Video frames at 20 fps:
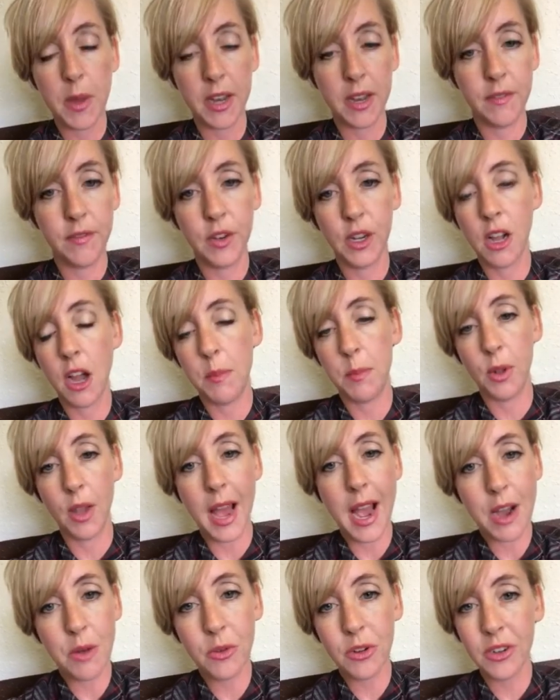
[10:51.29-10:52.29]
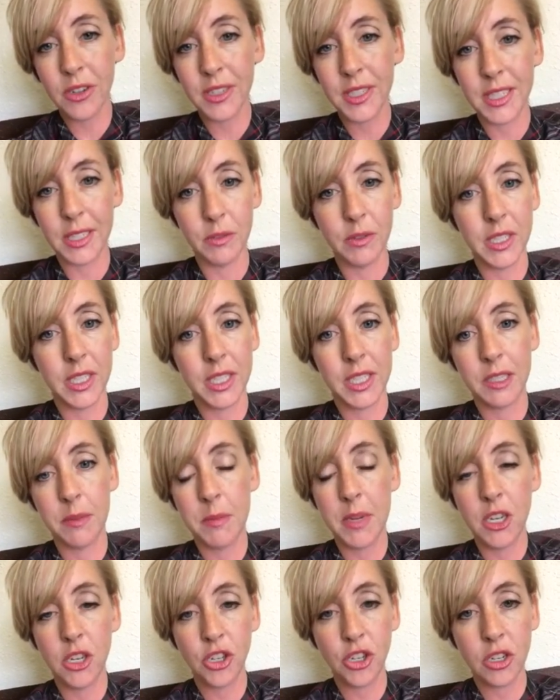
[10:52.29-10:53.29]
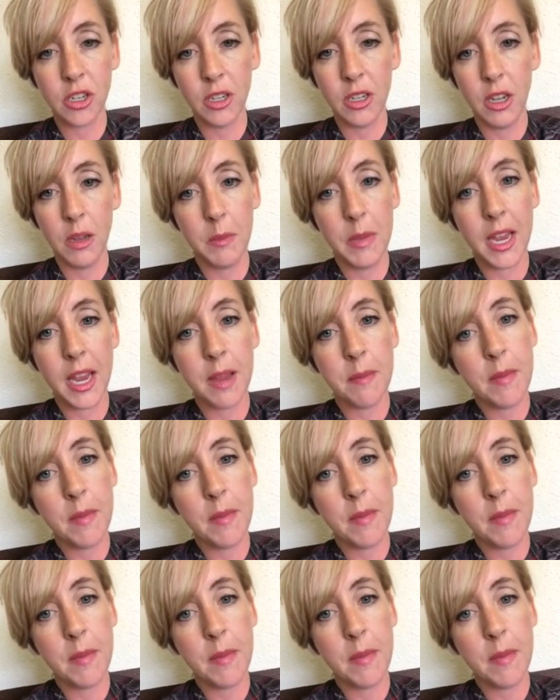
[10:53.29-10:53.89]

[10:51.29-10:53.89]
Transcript: But in a couple hours, it was diminished a little bit.